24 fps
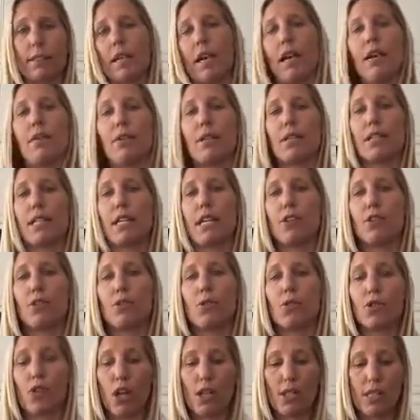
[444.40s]
I want to tell you,
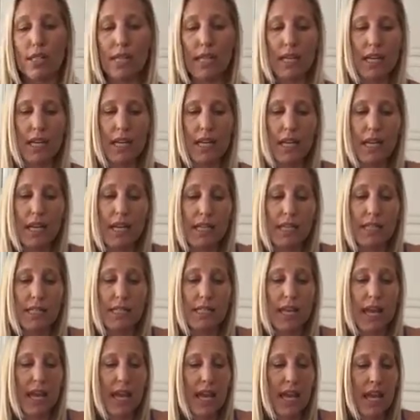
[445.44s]
salsa
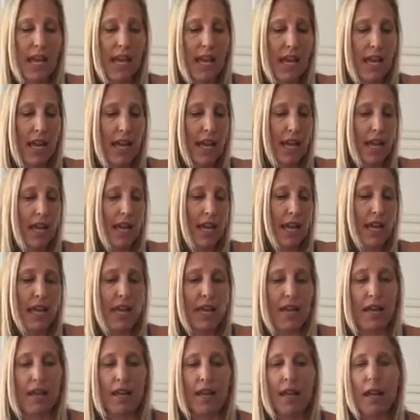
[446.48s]
is
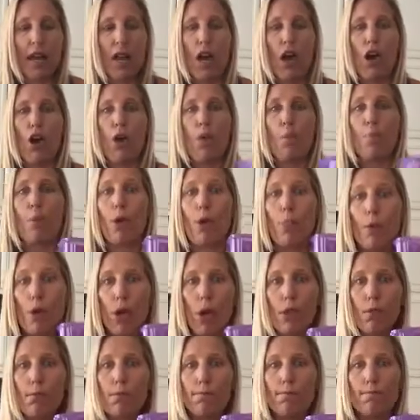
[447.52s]
a
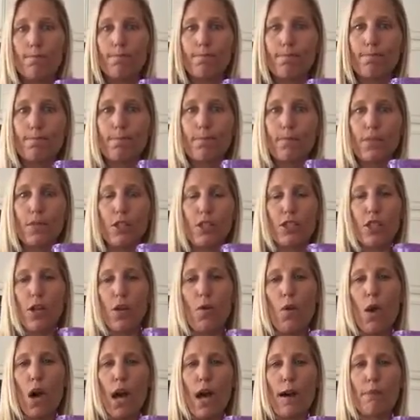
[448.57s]
purple. So,